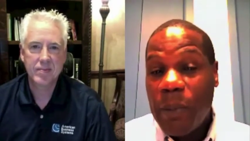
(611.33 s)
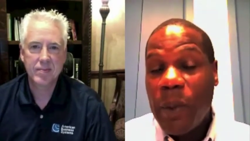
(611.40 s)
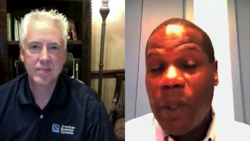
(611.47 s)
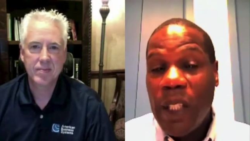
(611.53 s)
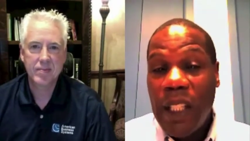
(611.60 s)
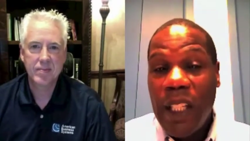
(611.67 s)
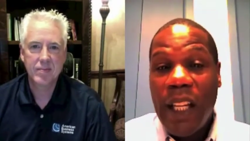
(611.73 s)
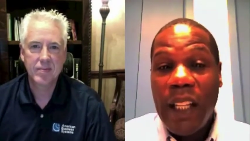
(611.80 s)
Speaker 1: a
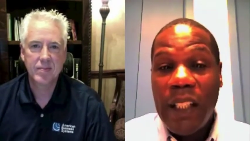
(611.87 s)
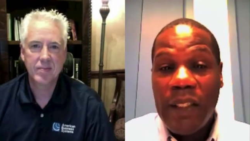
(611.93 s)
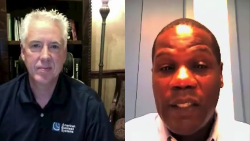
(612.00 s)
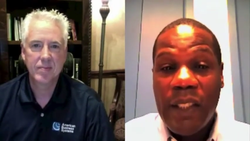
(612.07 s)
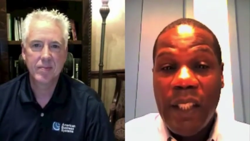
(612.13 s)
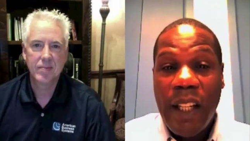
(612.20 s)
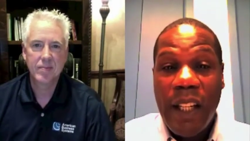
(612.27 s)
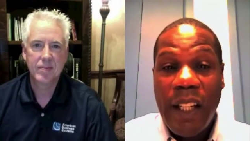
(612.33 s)
pretty nice
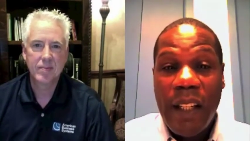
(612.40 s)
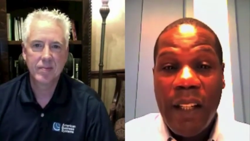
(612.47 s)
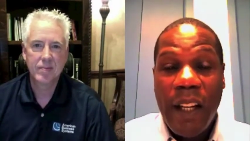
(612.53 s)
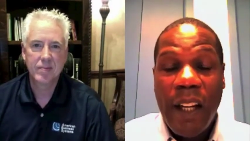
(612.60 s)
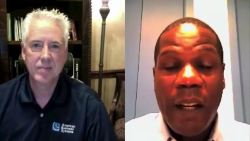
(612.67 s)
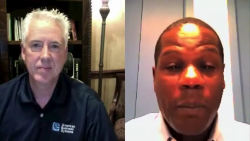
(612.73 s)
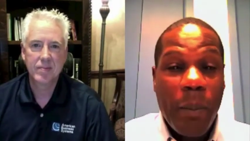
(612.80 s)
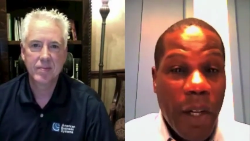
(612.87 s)

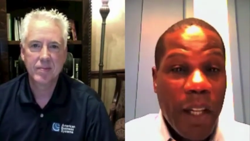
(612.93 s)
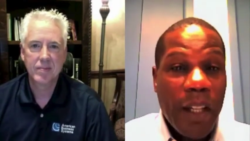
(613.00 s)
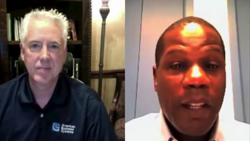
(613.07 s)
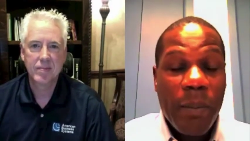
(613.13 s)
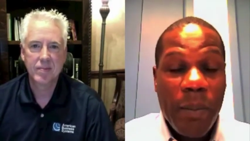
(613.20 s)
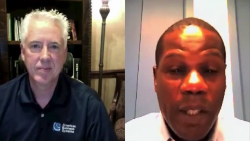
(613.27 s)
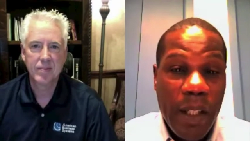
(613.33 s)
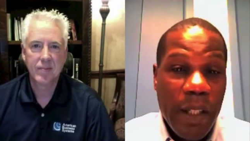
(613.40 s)

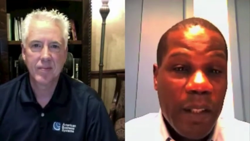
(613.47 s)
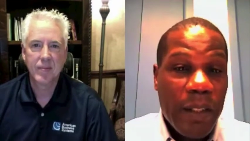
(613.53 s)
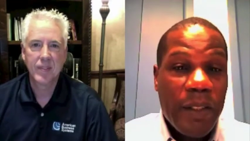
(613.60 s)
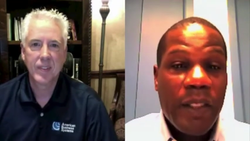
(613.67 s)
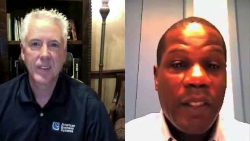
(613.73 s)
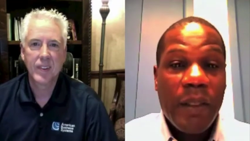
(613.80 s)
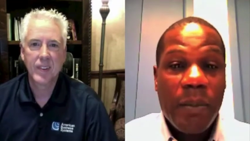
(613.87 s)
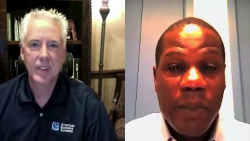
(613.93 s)
markup there in
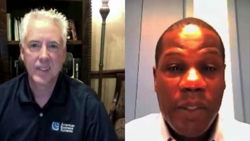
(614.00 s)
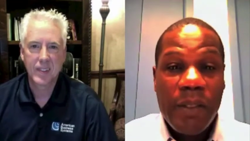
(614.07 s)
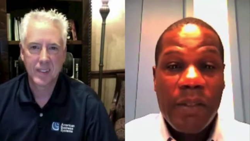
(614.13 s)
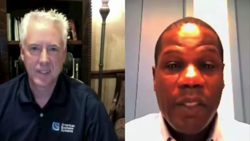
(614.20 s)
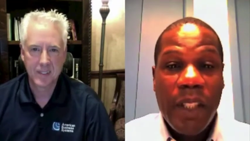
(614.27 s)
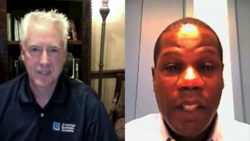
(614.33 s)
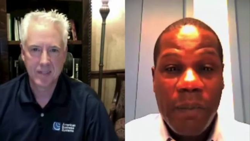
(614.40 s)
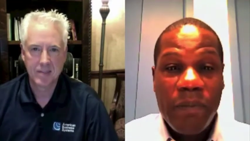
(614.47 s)
terms of
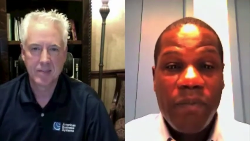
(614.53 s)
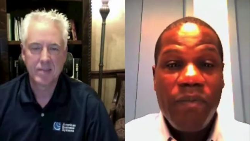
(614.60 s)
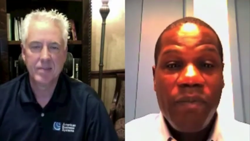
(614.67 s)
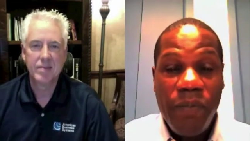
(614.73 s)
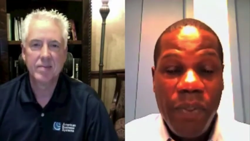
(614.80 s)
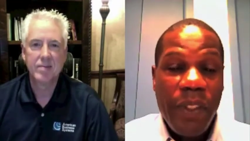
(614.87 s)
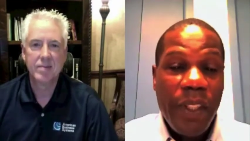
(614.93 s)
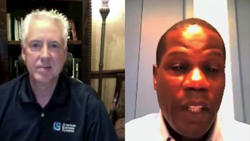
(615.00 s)

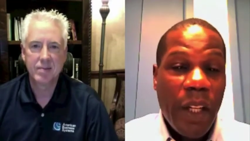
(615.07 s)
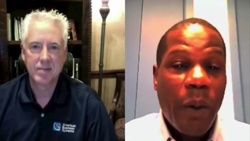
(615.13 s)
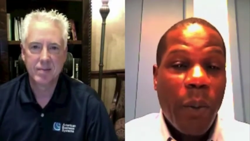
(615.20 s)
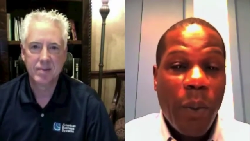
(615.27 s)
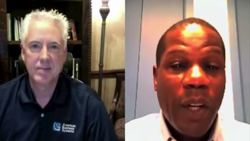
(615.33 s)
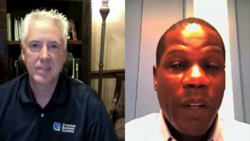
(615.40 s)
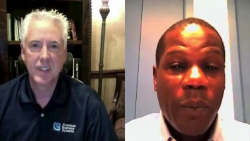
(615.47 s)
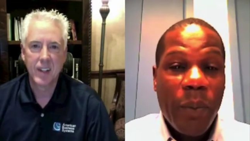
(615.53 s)
you know,
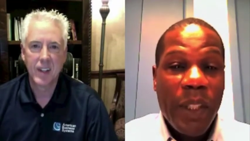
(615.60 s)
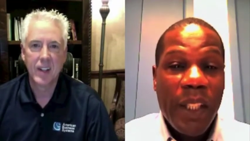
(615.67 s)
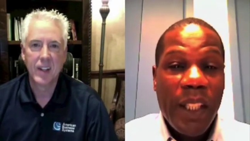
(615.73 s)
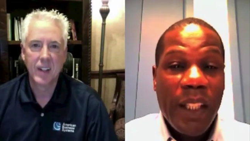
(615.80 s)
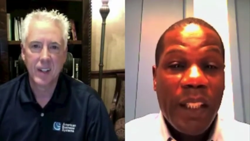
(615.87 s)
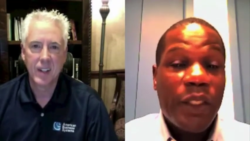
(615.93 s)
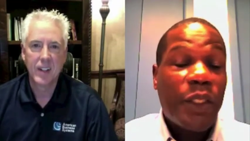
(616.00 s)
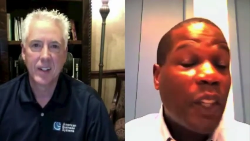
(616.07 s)
what we
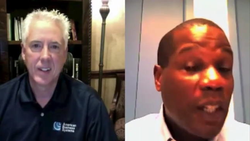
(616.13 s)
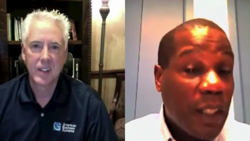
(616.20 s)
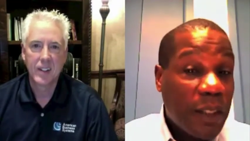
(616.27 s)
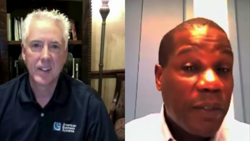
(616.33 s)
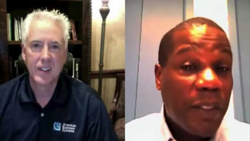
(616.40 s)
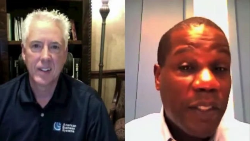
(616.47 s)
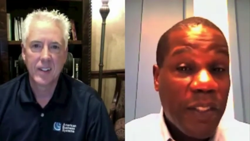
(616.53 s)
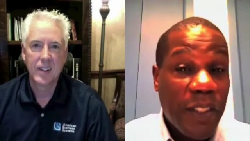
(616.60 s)
charged
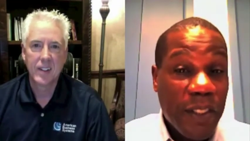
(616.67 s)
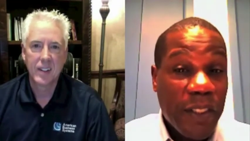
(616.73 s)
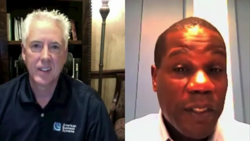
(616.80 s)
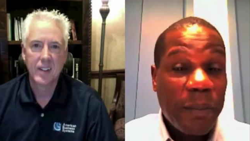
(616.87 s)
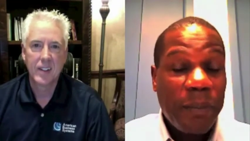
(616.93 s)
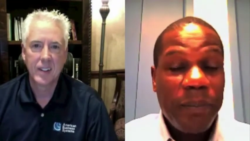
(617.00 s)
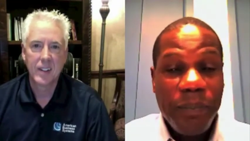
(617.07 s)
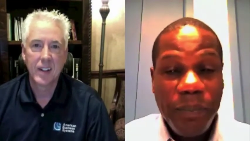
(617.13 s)
for the
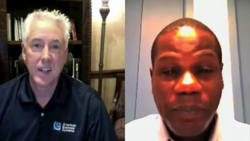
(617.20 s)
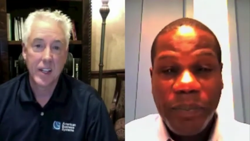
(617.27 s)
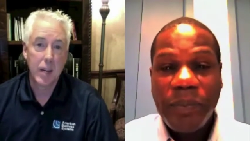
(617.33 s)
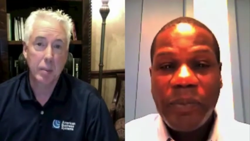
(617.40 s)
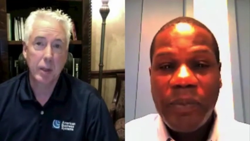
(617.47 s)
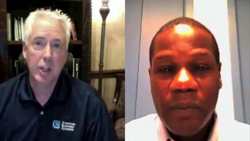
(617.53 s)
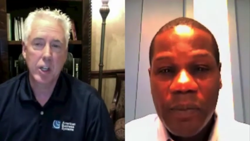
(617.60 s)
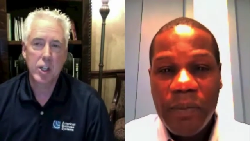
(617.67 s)
system.
Speaker 2: Yeah,
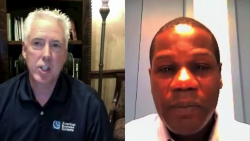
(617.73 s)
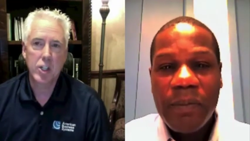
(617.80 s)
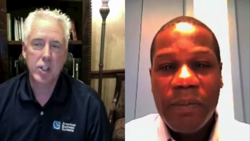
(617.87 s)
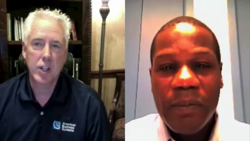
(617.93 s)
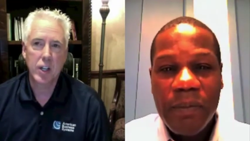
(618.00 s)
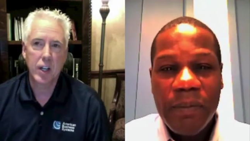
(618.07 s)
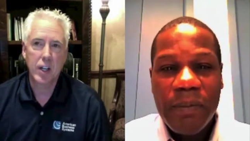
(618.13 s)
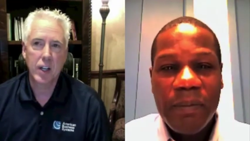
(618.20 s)
because
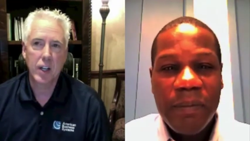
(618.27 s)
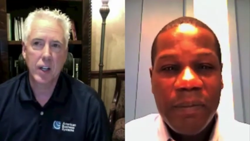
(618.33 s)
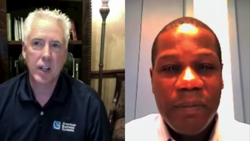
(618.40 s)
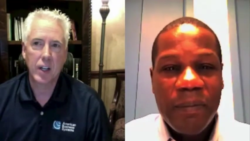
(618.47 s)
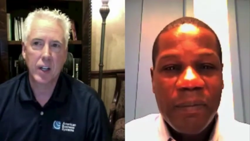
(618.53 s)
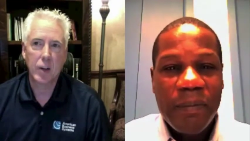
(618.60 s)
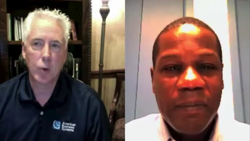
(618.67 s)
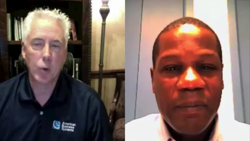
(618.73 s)

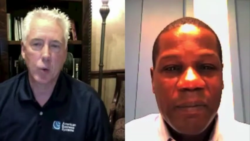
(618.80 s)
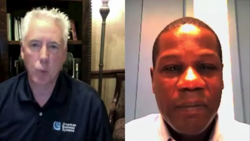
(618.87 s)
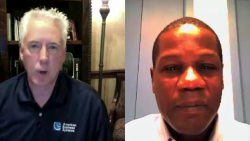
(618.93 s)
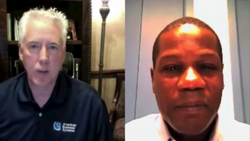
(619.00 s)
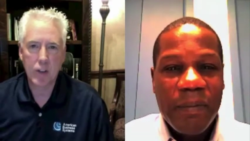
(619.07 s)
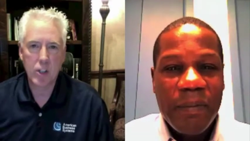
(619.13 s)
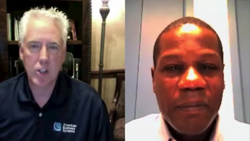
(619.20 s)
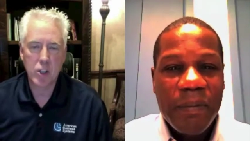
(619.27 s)
one of
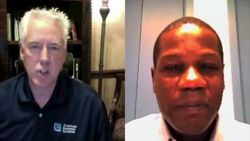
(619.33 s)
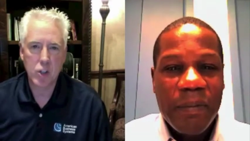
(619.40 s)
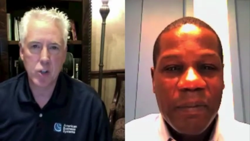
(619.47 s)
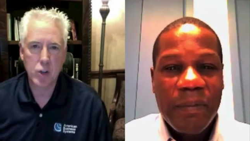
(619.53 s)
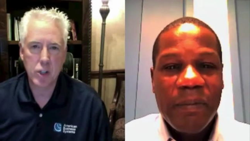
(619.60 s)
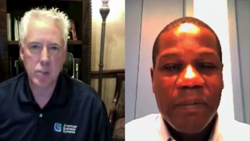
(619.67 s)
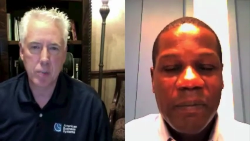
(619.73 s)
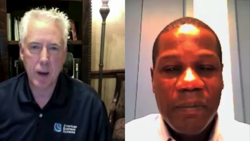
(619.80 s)
his surgeries
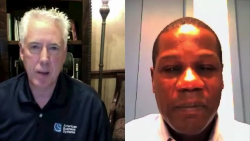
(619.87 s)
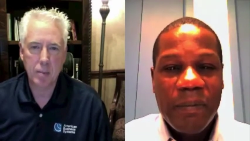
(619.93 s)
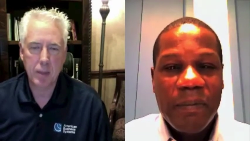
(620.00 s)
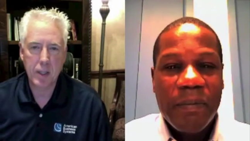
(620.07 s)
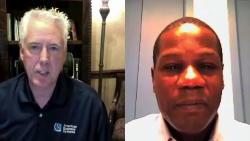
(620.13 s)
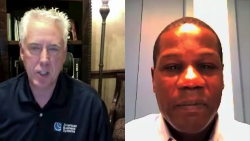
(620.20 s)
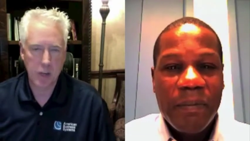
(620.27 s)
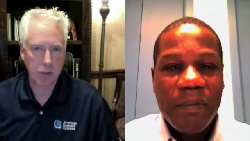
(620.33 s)
might be
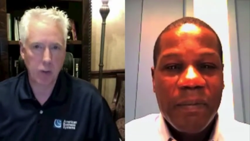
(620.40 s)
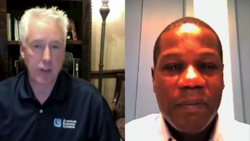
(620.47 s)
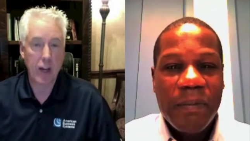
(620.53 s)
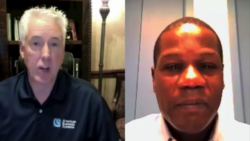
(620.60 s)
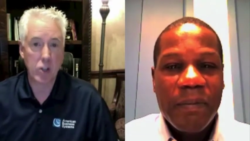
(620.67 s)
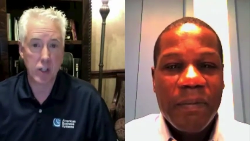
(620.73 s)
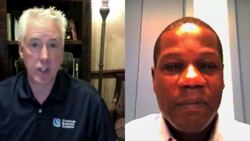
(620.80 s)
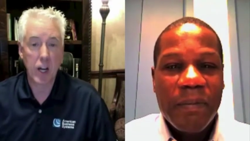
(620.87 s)
several
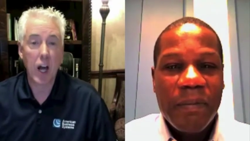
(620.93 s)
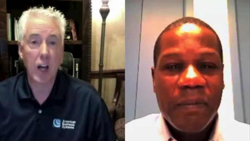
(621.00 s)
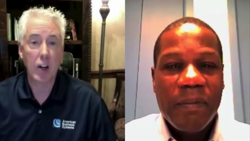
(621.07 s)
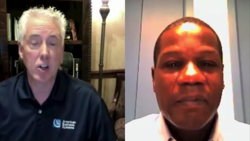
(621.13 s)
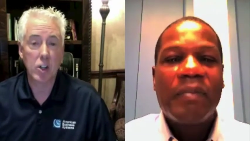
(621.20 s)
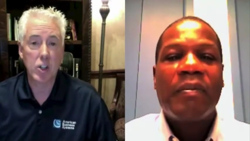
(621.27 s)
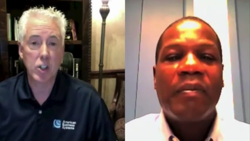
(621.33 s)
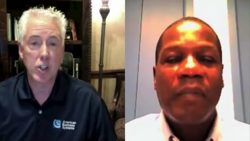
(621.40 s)
$1,000s,
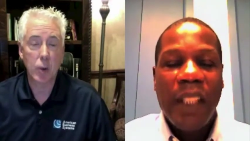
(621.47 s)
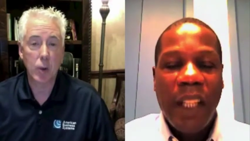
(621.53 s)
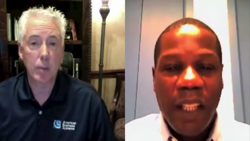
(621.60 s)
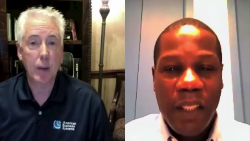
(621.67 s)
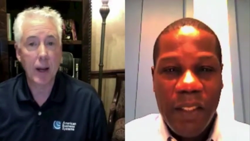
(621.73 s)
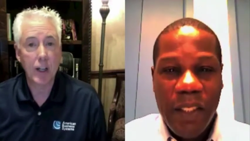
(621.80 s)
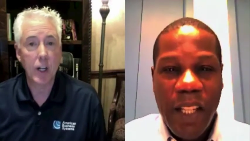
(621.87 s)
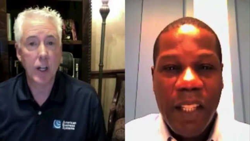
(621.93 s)
so he might
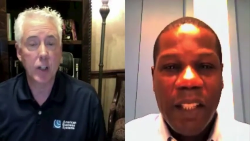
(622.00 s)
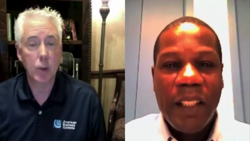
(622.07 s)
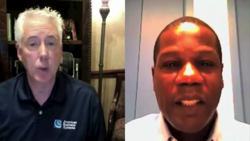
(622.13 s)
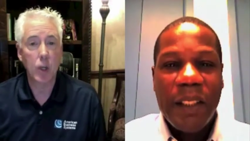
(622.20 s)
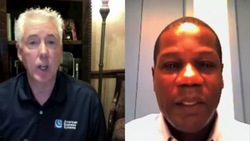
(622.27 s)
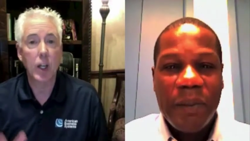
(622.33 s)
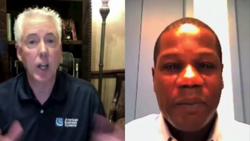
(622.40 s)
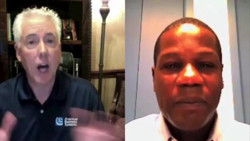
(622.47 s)
not do a
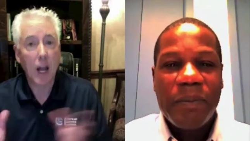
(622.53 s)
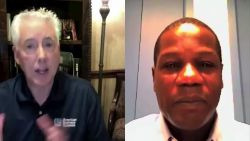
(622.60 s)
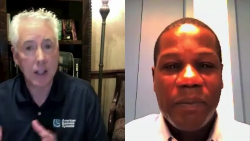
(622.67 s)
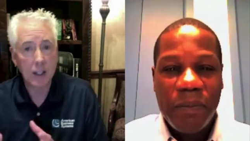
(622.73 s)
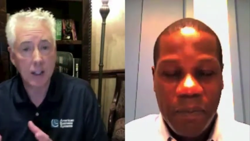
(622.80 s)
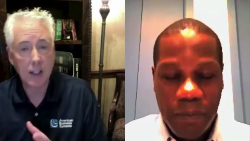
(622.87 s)
lot of